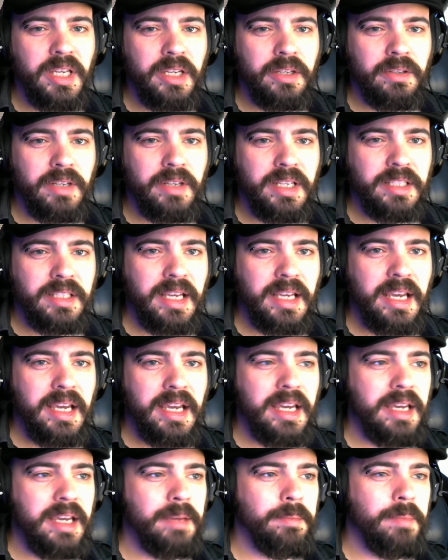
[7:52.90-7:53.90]
is
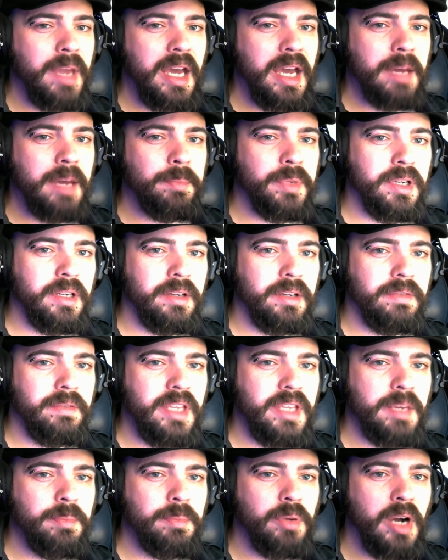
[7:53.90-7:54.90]
a map of
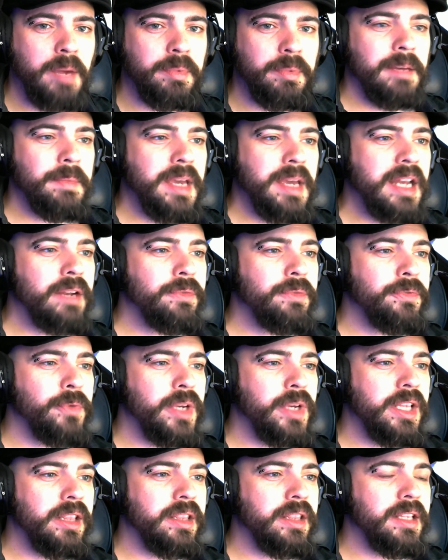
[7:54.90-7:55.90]
the property, and if
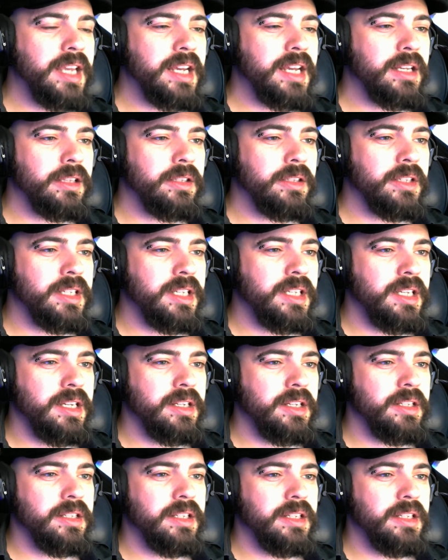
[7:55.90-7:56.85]
we take a look here,